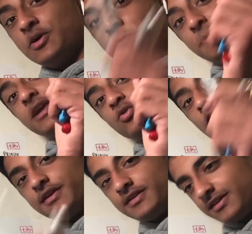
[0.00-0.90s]
big
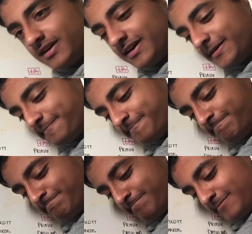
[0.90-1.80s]
one, the
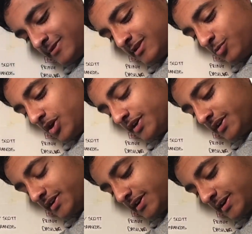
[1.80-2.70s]

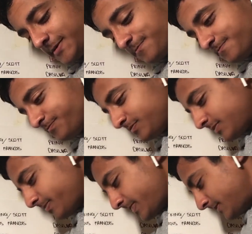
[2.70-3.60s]
one
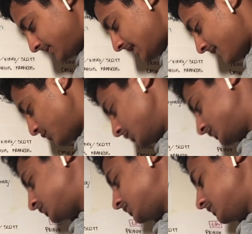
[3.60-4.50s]

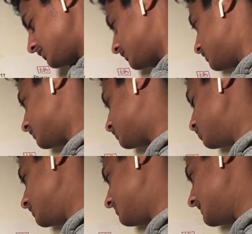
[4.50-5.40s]
everyone's
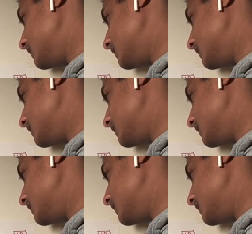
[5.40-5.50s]
talking about.